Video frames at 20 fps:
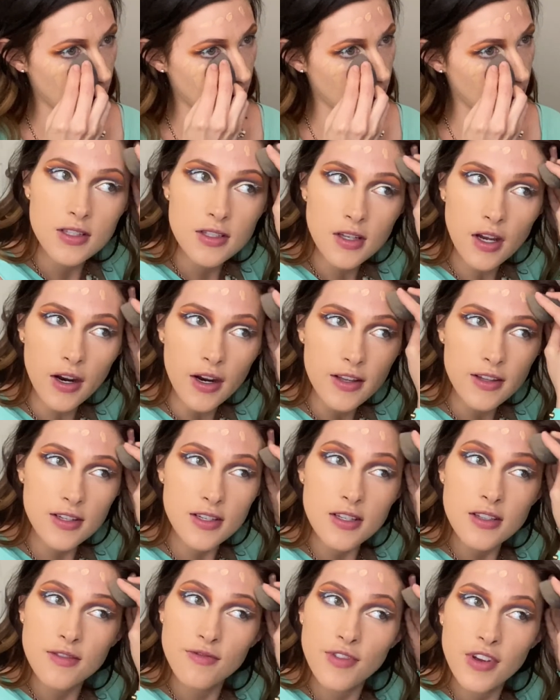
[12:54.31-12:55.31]
Sorry,
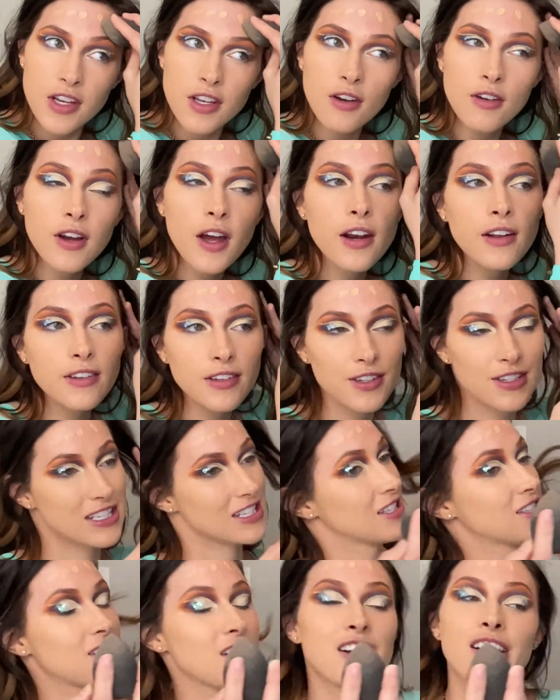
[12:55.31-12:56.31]
this video got a little
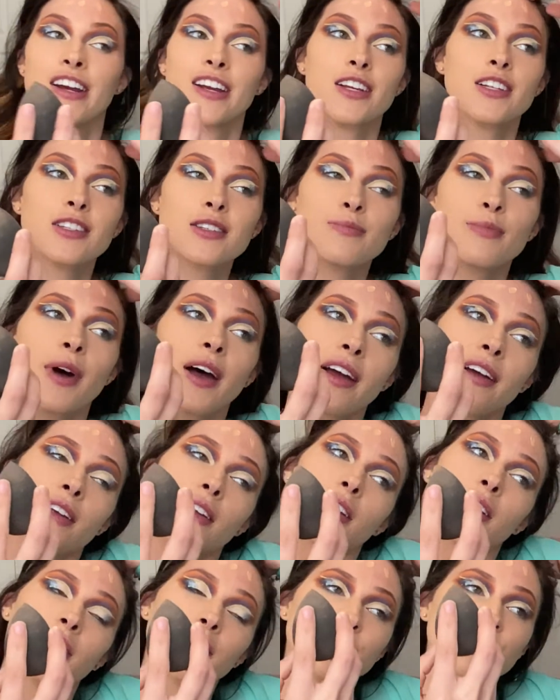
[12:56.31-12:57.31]
serious, but
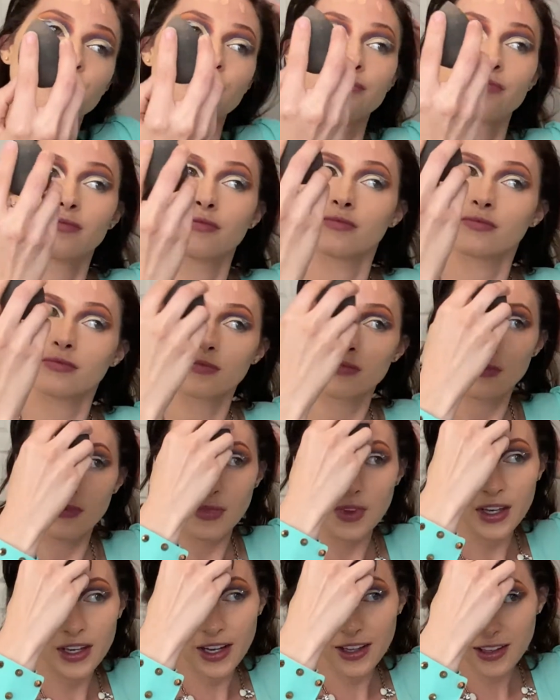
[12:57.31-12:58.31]

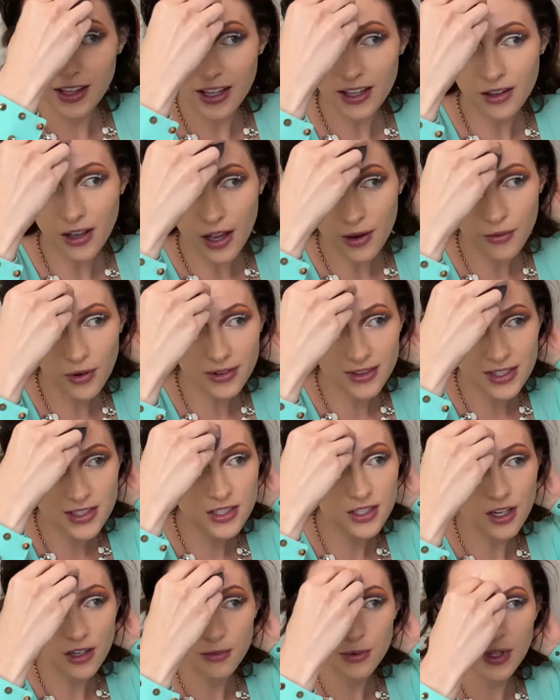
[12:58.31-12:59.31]
and I want this
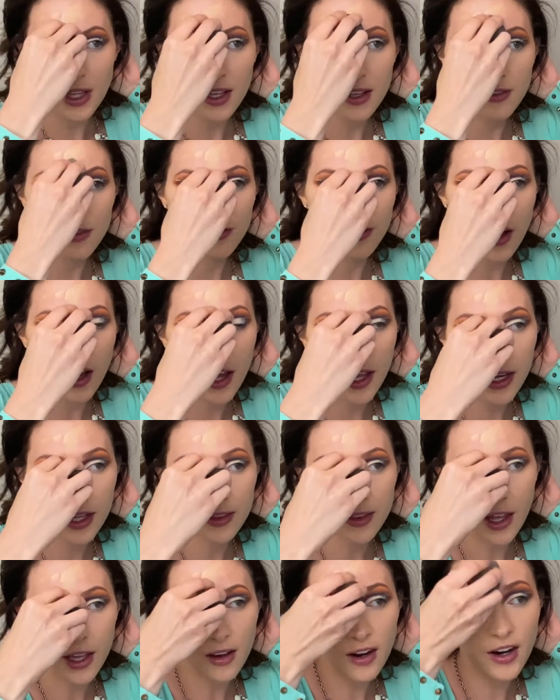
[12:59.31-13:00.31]
channel to be like fun and
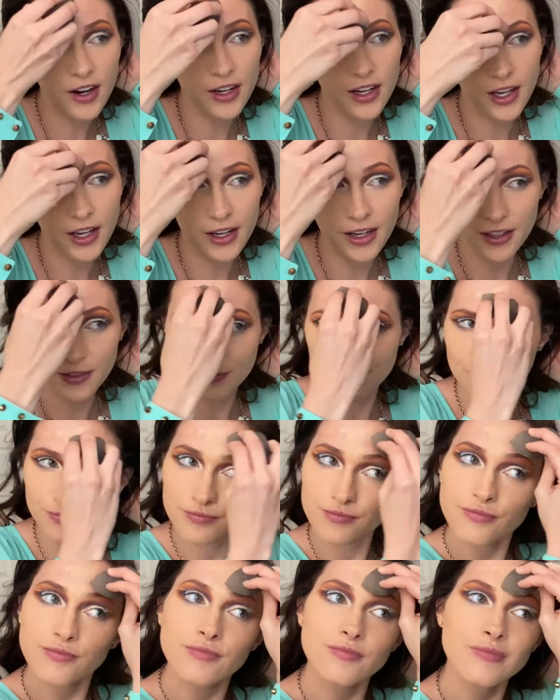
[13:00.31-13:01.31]
lighthearted and
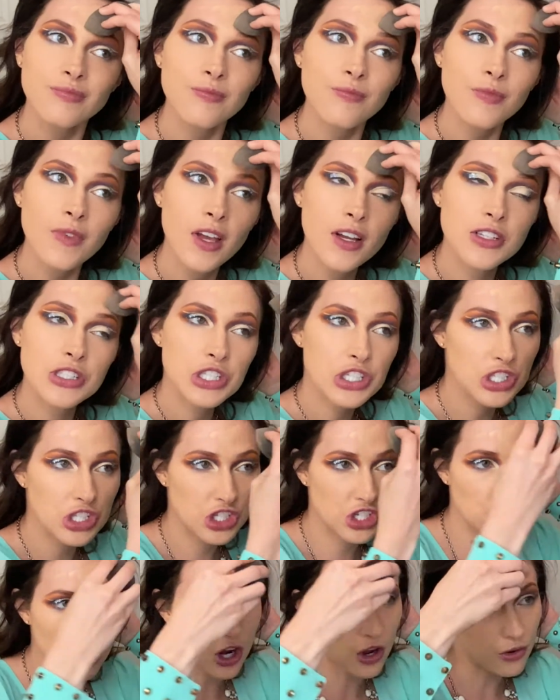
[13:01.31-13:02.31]
just
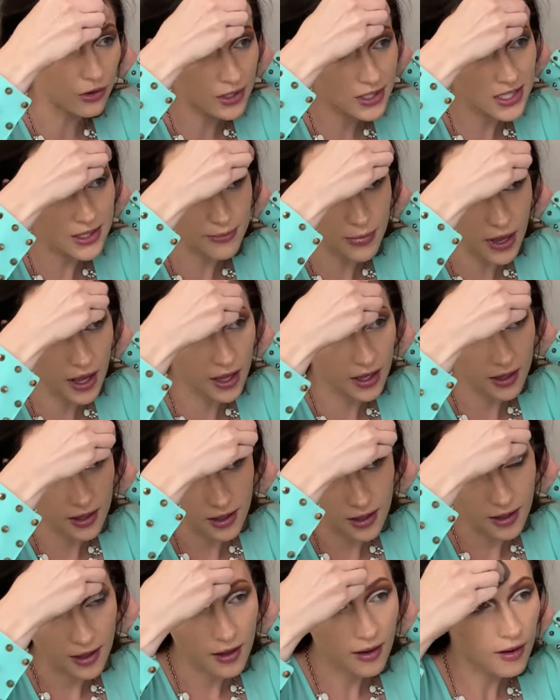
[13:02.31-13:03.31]
jokes, but
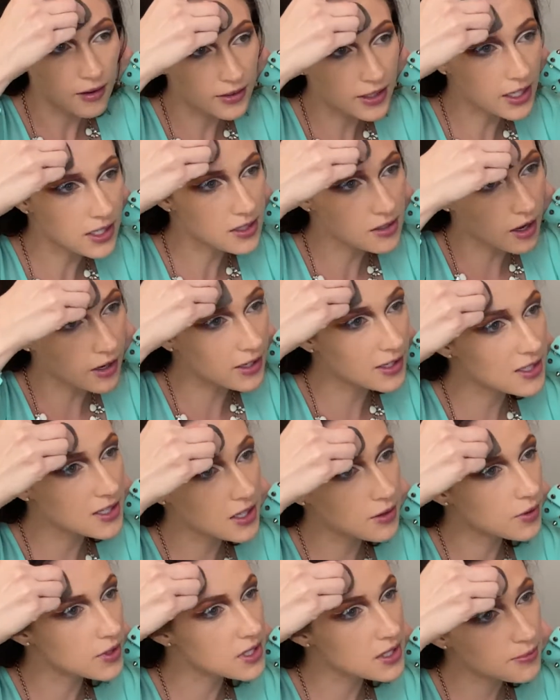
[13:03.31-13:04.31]
that's honestly
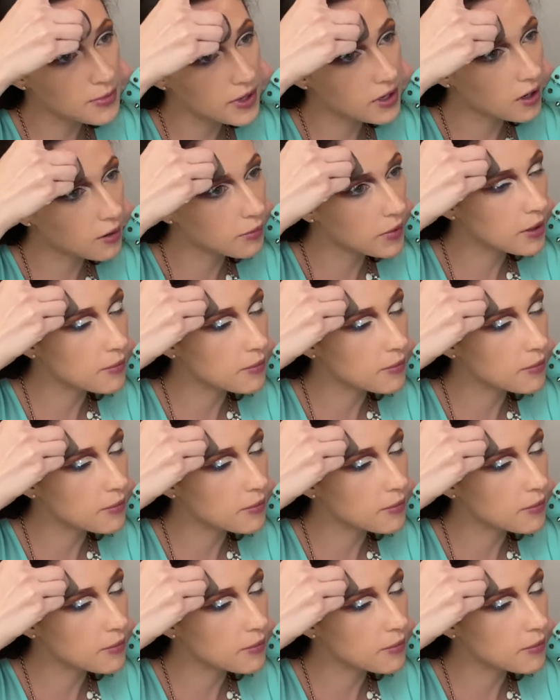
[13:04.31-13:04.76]
what's been on my